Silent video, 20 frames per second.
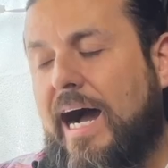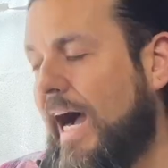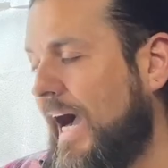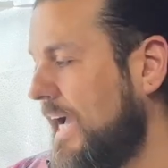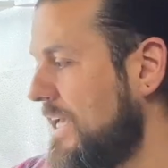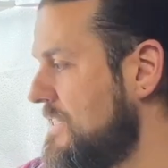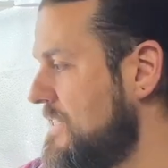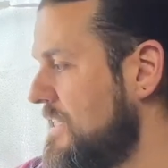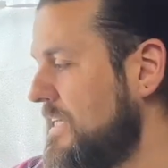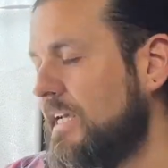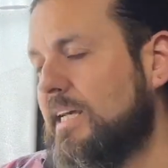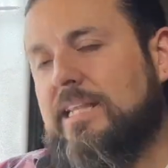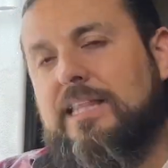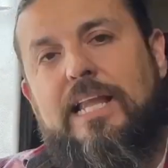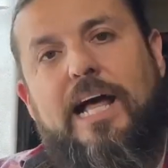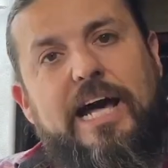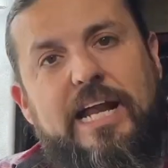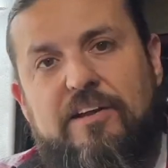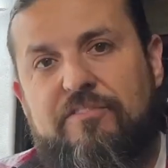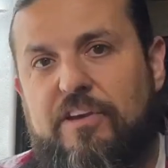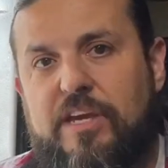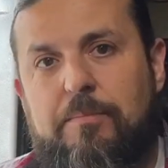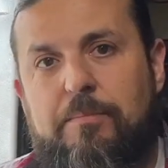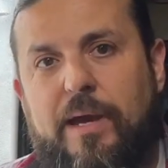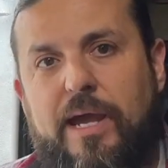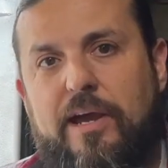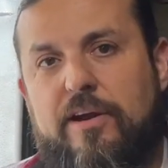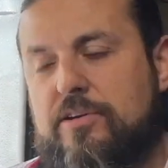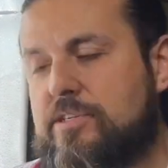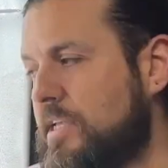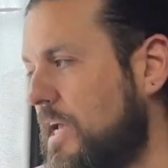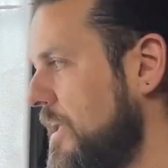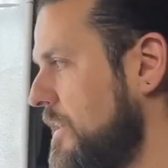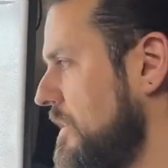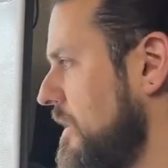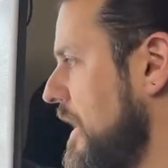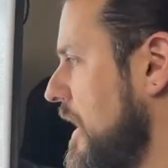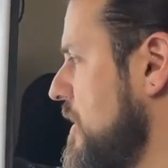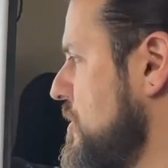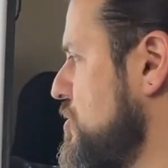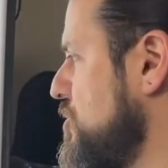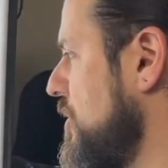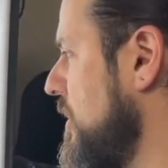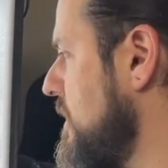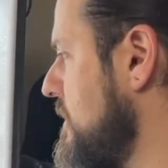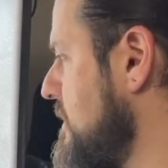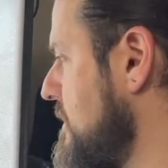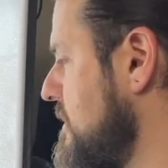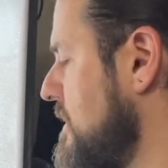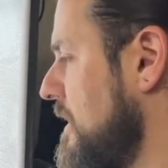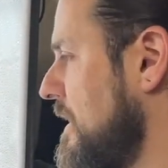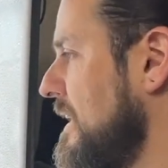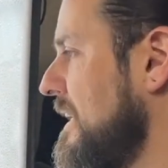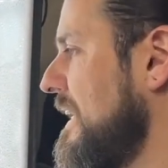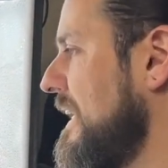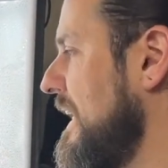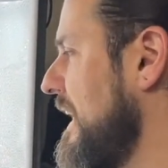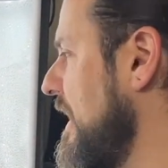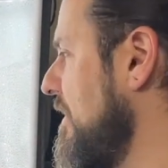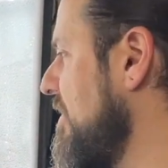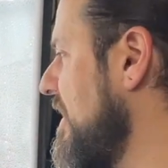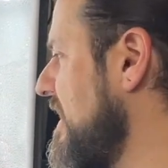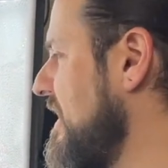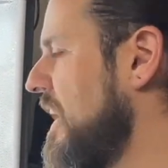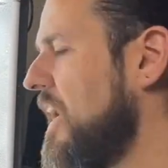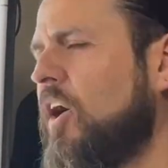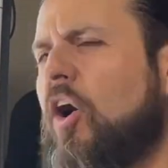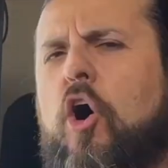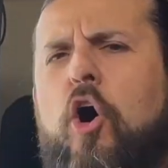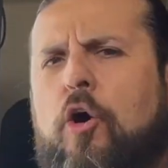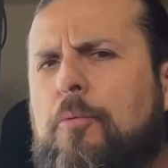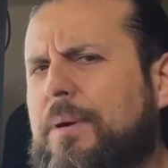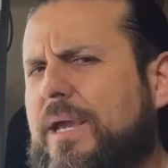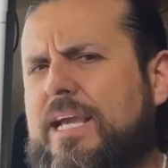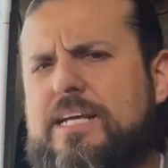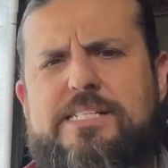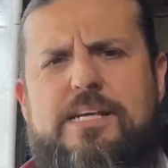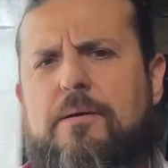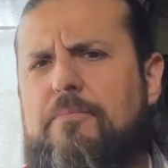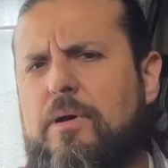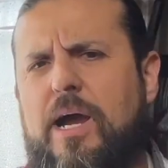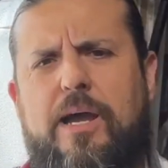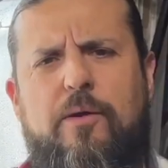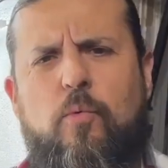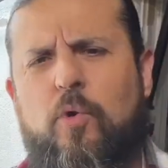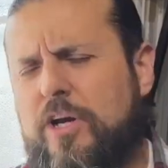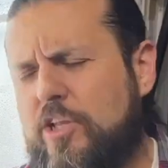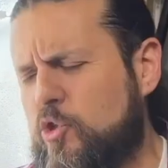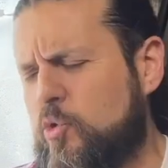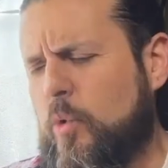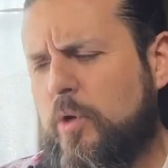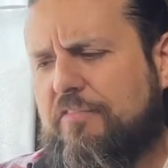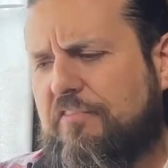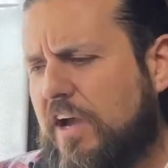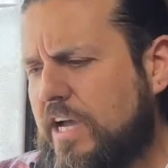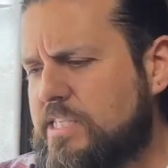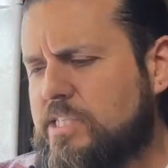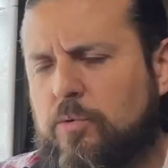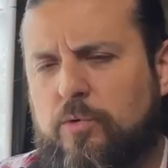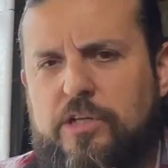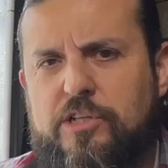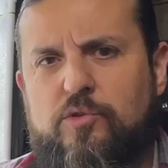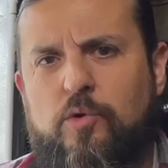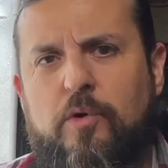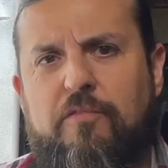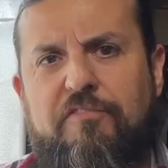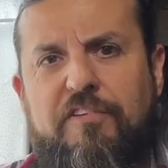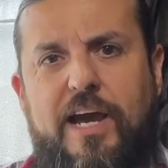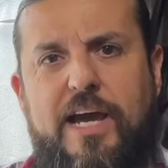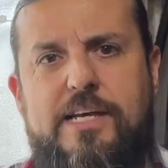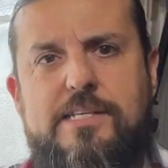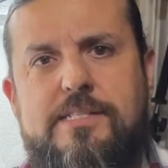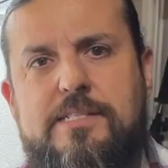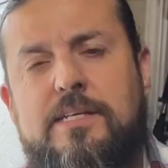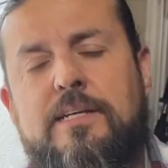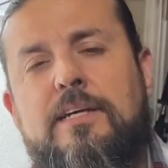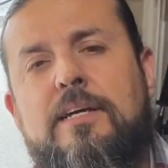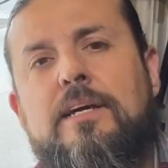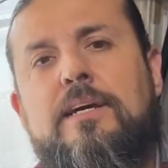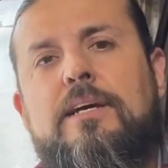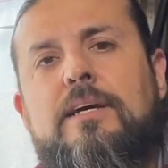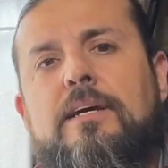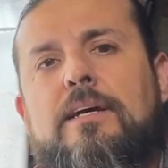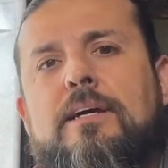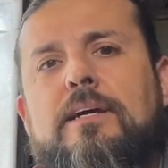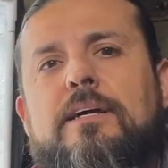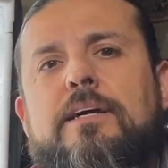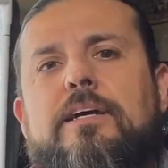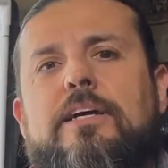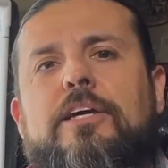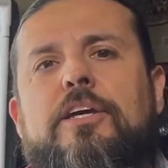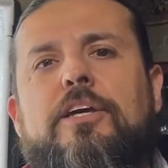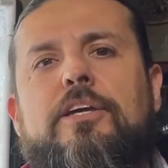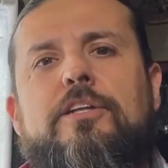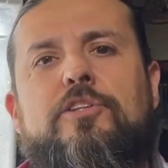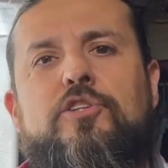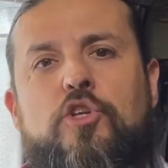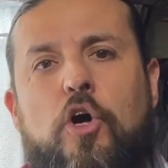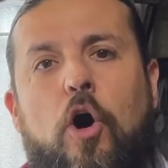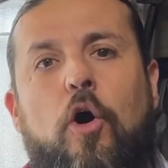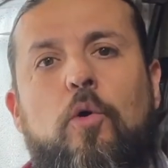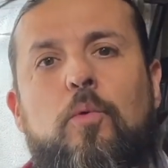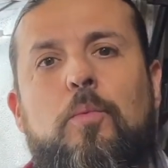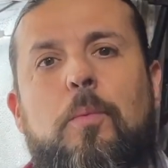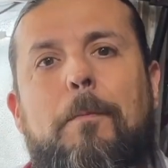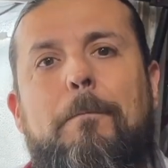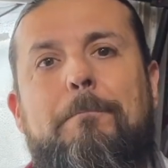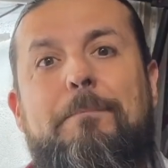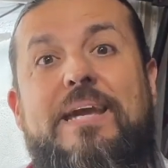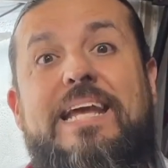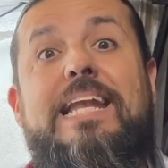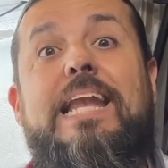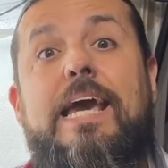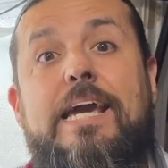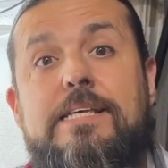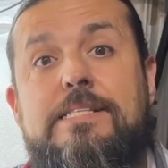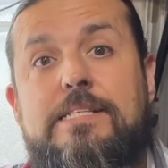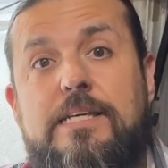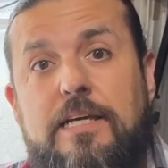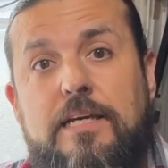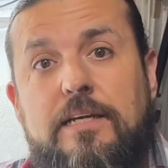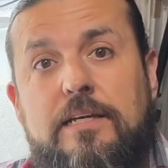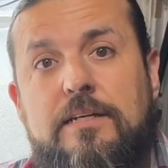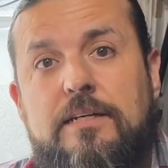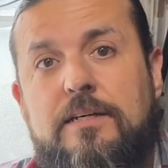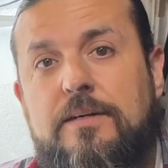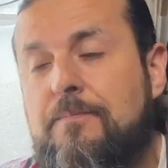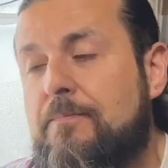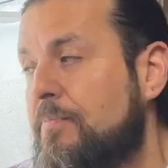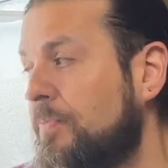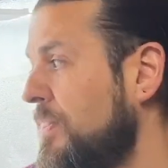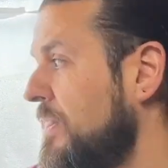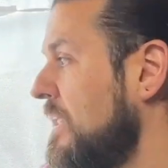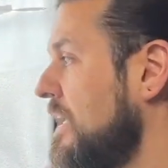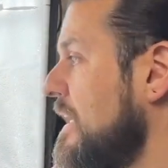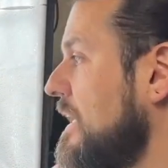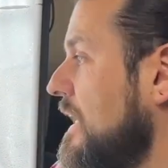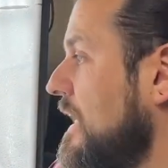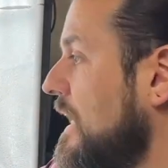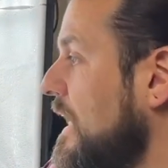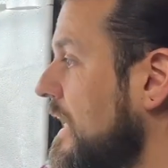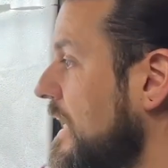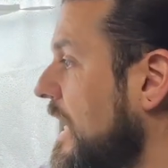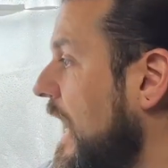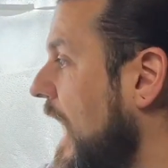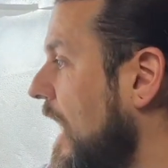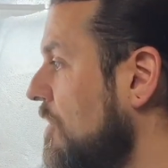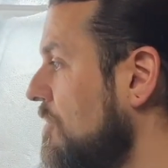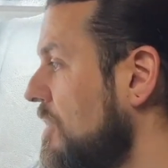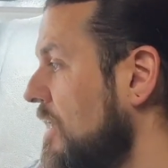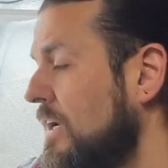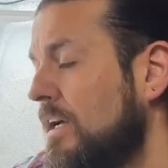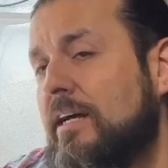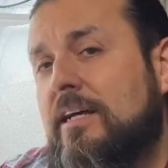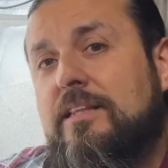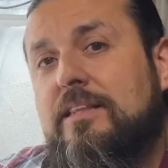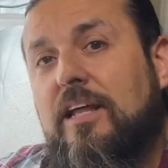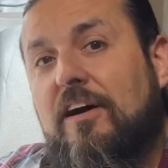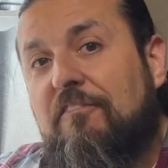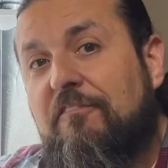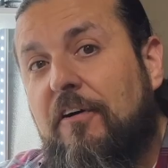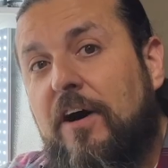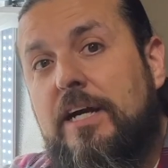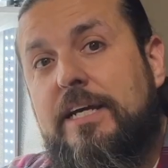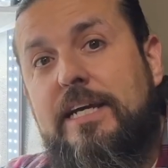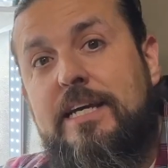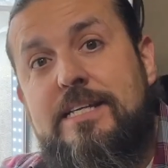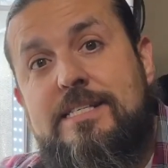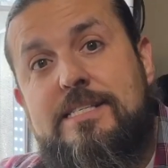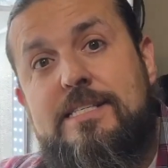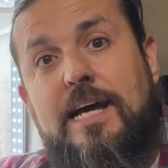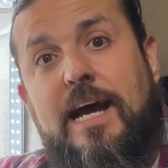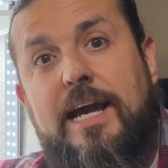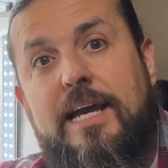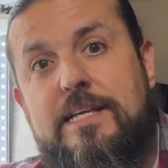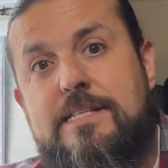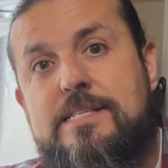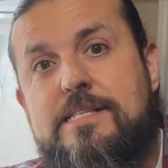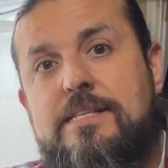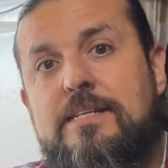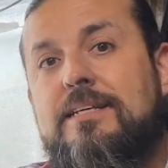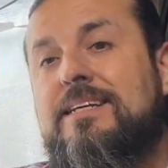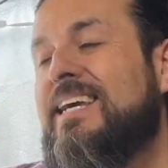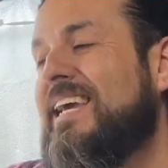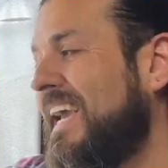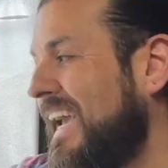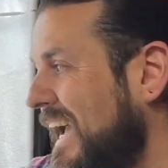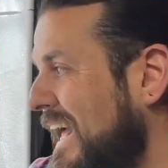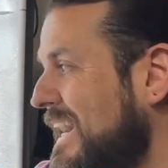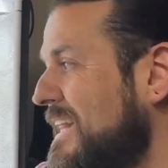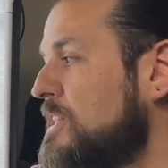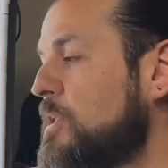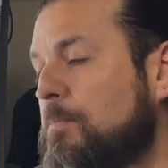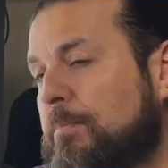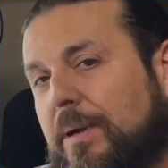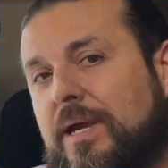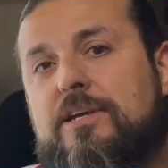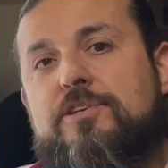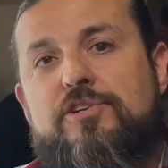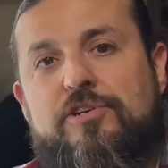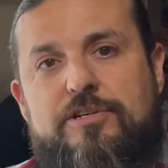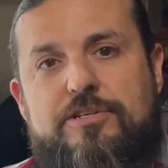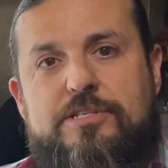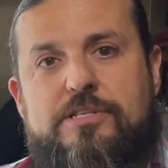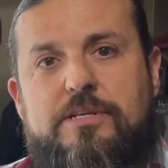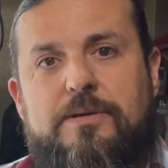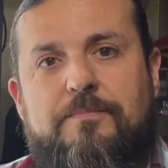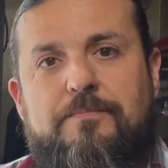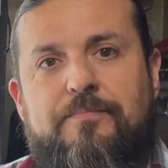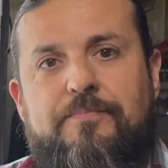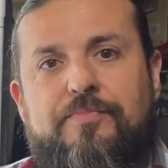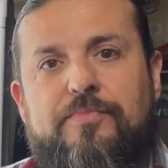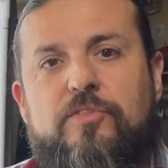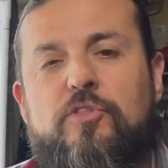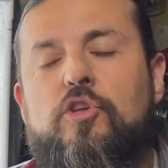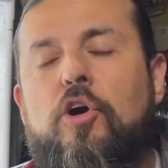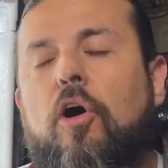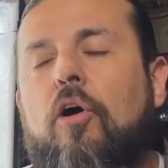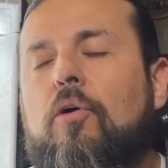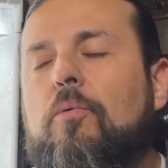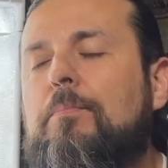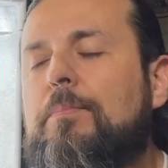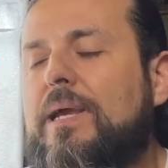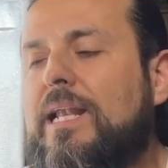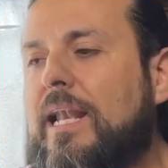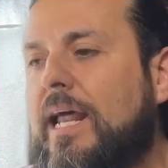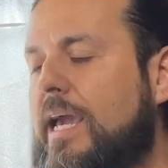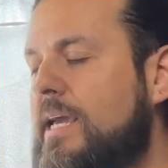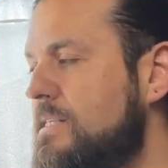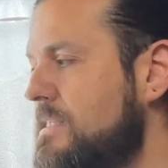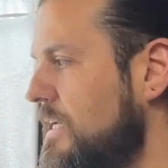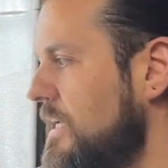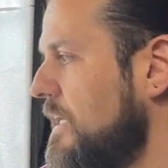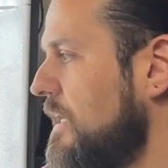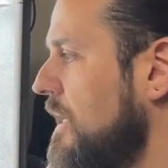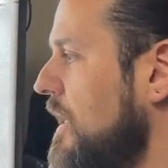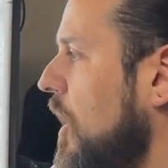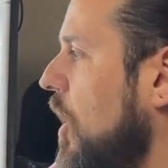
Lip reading: I see a lot of eBayers that they just leave it there. Oh, because I want to do it fast. I want to do it fast. Don't be lazy. Cut out the fucking sides. Edit the pictures. Don't be lazy.